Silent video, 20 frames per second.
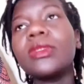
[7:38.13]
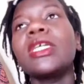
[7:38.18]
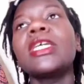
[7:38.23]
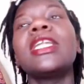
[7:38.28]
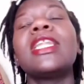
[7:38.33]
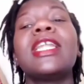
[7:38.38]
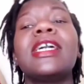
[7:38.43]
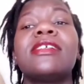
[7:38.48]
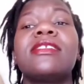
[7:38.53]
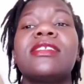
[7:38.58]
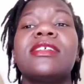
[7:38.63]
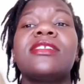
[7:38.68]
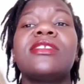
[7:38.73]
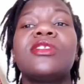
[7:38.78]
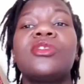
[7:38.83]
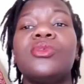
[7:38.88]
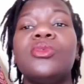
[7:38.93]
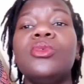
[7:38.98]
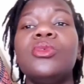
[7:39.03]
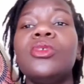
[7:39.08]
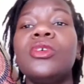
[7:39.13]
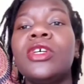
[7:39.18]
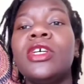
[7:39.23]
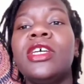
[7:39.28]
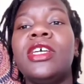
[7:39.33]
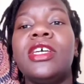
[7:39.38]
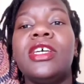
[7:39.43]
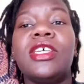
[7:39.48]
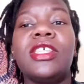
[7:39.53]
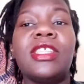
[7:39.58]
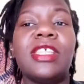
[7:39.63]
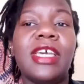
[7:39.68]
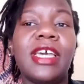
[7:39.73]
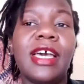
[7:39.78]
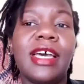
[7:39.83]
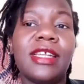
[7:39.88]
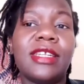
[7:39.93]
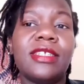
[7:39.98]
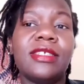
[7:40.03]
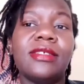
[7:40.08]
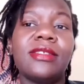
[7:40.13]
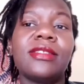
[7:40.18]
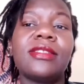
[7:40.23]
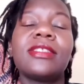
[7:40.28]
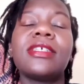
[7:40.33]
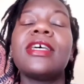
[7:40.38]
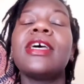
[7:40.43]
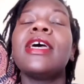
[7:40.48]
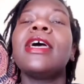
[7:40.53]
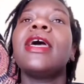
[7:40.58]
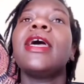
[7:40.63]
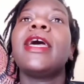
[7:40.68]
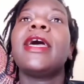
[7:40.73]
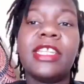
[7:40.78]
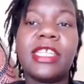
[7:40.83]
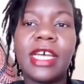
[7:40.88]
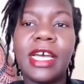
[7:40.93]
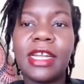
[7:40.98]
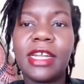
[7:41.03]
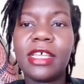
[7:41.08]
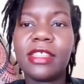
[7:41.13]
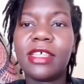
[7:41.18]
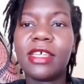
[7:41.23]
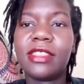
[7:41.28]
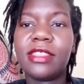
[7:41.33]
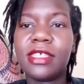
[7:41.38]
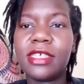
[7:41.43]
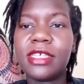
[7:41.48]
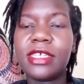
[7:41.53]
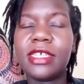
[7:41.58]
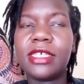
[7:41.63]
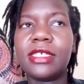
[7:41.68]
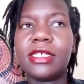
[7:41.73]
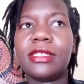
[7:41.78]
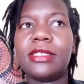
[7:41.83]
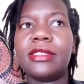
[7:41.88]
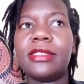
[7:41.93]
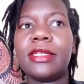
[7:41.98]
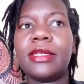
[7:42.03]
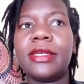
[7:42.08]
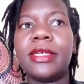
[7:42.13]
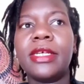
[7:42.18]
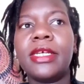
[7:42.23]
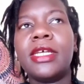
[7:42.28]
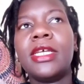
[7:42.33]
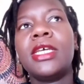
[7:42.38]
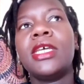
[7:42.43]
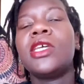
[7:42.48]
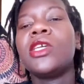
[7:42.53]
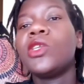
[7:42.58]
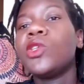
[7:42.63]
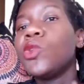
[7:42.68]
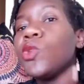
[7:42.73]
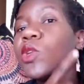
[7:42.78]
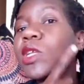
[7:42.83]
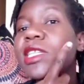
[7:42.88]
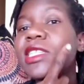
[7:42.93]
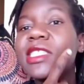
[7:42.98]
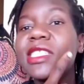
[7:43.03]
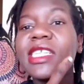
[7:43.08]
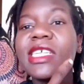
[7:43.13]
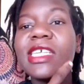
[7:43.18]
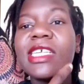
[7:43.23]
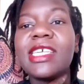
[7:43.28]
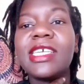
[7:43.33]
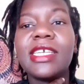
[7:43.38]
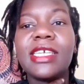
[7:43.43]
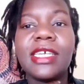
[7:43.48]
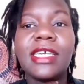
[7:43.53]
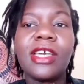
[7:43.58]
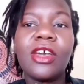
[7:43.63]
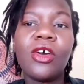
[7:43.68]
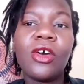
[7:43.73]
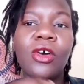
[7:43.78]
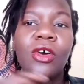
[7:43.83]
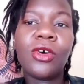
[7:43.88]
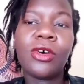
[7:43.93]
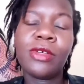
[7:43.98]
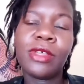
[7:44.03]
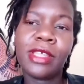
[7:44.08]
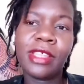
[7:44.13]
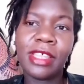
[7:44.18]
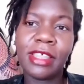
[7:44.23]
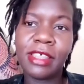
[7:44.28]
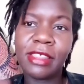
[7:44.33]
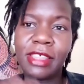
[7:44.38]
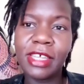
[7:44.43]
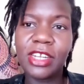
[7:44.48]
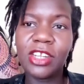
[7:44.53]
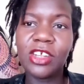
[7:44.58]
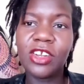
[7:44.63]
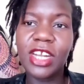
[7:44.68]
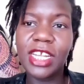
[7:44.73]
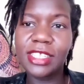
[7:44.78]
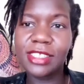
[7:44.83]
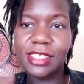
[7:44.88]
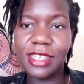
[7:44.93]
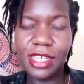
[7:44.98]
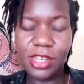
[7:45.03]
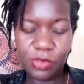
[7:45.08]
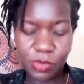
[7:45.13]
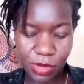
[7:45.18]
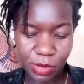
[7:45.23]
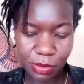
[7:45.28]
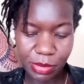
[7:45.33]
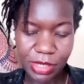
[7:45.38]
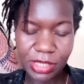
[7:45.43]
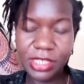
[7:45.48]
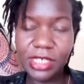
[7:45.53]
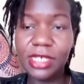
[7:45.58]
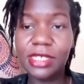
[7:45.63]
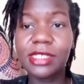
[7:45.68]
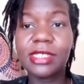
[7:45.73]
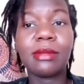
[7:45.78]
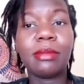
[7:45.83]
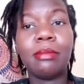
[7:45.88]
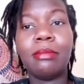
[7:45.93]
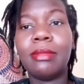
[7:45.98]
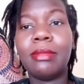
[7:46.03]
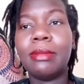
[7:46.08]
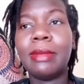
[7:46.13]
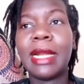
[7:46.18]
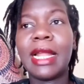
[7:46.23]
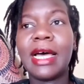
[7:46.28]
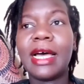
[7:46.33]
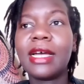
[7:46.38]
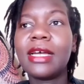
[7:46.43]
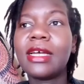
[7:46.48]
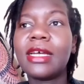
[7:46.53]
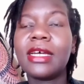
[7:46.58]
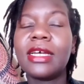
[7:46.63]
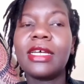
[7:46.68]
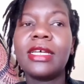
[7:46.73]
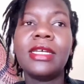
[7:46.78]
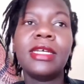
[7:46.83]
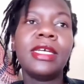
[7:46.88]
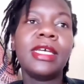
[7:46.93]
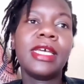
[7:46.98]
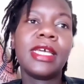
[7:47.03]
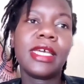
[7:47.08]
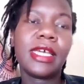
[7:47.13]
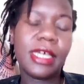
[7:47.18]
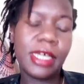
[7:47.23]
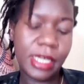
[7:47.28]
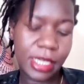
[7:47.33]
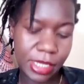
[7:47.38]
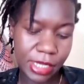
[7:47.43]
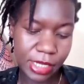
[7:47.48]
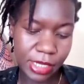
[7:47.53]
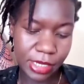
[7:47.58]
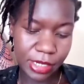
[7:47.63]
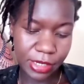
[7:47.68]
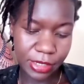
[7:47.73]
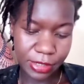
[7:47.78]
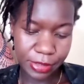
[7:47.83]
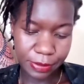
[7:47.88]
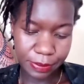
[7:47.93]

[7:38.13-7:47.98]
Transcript: licensed to the artist. Another thing is, you will see the $ will be just black, and